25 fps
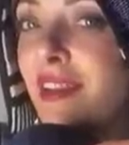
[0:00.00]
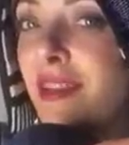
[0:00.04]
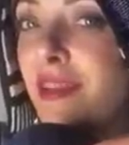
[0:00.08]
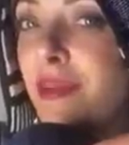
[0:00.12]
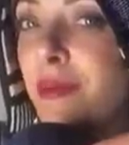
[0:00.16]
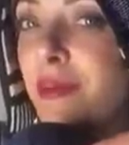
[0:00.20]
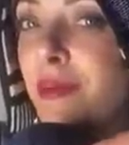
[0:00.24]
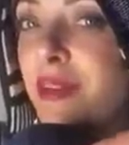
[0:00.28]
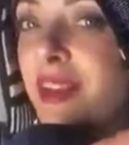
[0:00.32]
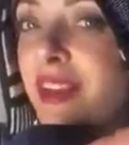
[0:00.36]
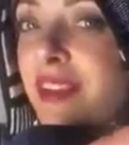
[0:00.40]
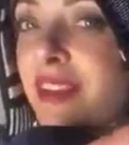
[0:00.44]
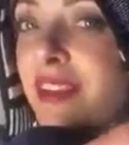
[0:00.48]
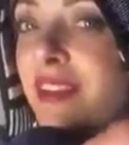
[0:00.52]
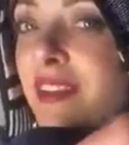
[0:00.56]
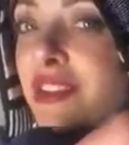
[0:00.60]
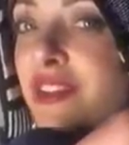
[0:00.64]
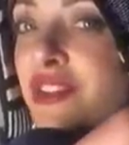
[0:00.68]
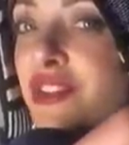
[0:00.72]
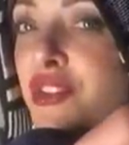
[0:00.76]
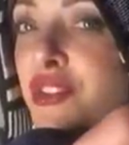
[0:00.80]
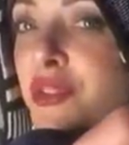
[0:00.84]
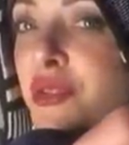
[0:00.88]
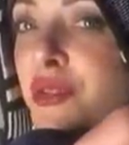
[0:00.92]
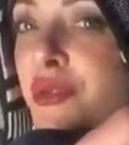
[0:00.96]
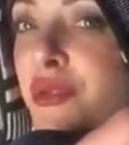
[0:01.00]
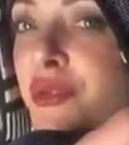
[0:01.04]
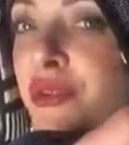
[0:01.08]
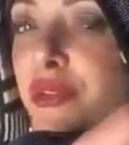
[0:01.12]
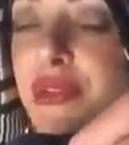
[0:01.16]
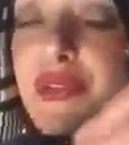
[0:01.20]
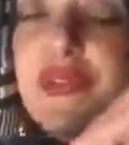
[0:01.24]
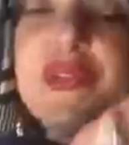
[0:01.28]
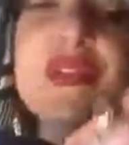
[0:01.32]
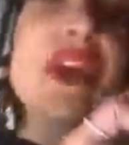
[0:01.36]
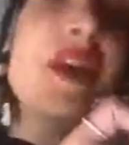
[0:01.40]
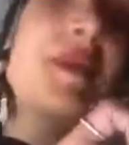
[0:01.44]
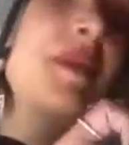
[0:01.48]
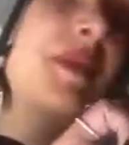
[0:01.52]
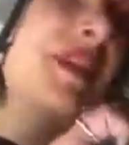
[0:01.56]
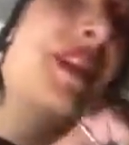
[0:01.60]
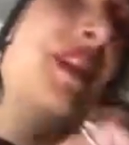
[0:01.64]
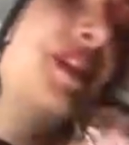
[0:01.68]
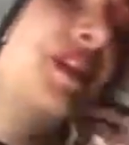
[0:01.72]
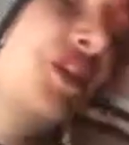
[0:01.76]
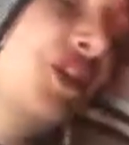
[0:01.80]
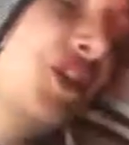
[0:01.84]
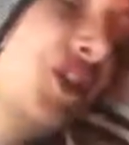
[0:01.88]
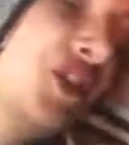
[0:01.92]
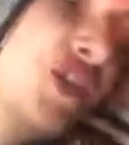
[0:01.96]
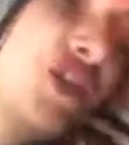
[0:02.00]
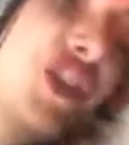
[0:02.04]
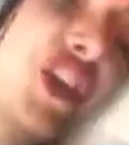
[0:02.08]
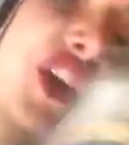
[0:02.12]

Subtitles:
you need to choose who's coming in your